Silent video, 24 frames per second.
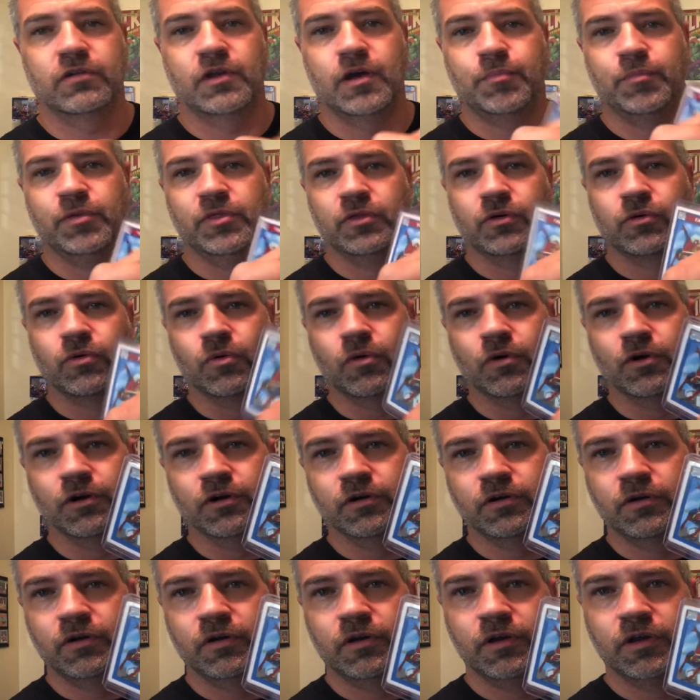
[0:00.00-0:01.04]
up in the corner,
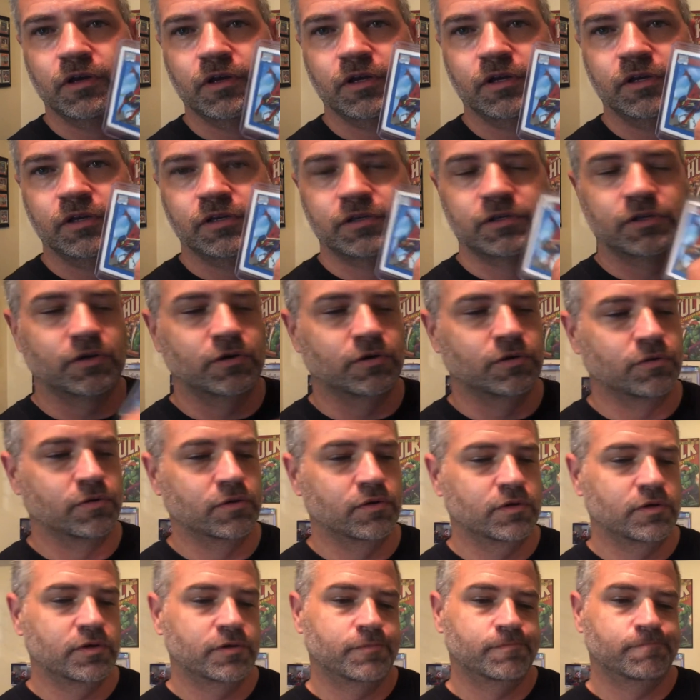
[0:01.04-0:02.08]
so
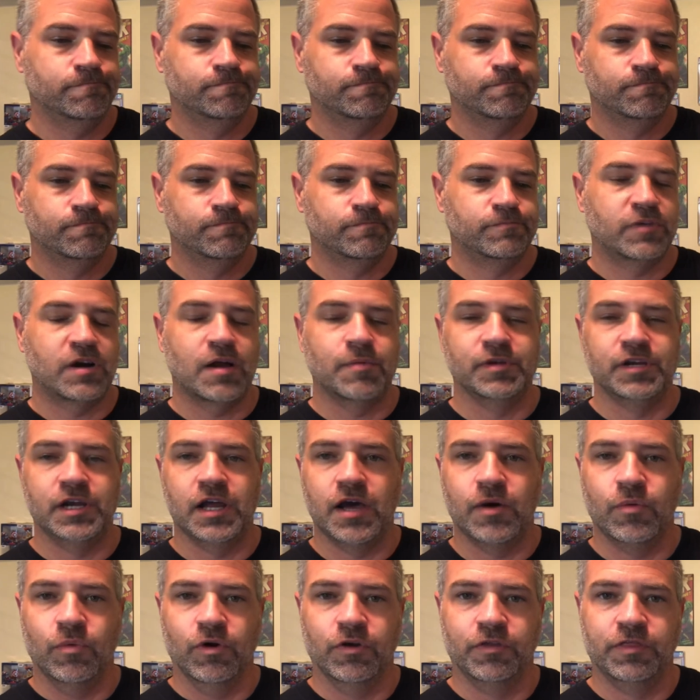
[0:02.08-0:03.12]
probably
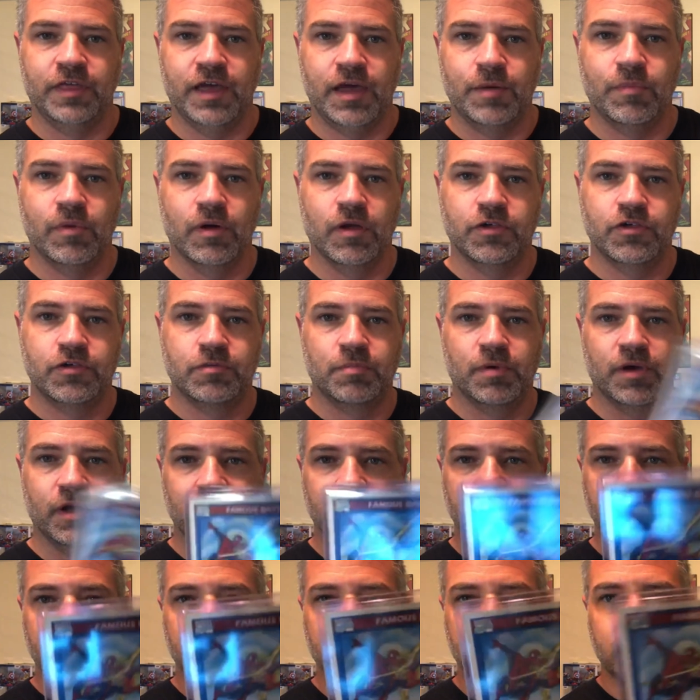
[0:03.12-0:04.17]
not worth that much, but
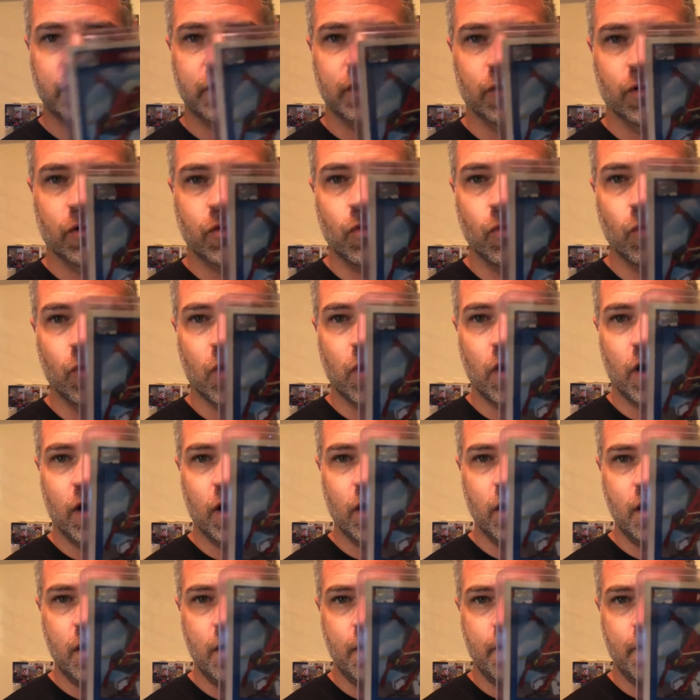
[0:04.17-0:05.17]
still a cool card.